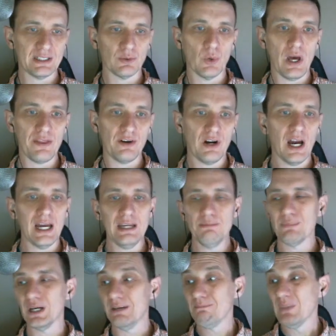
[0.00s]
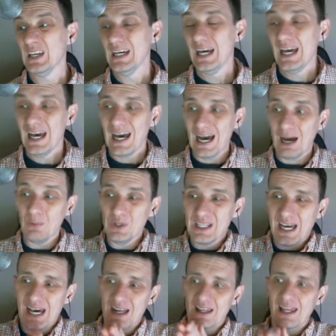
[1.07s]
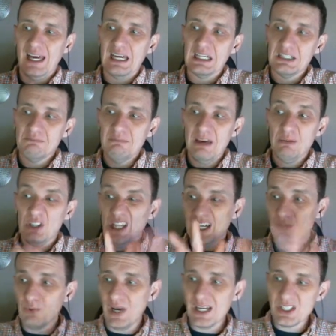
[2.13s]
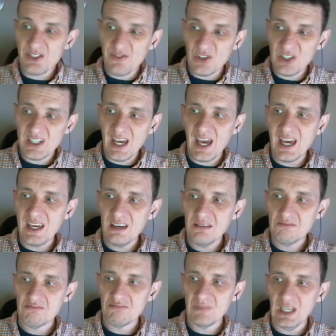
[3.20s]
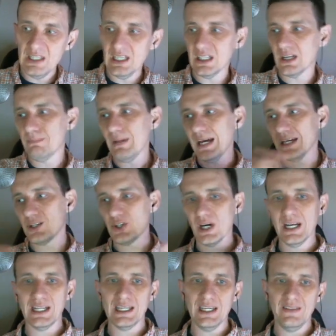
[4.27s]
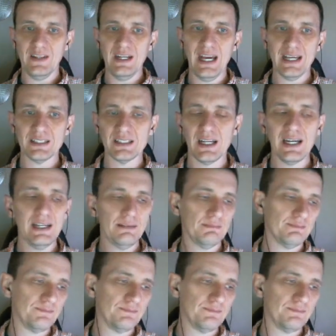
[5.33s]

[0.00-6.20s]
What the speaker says: weather night, but I would kind of like maybe let it rest for a day and then come back and try it again the next night.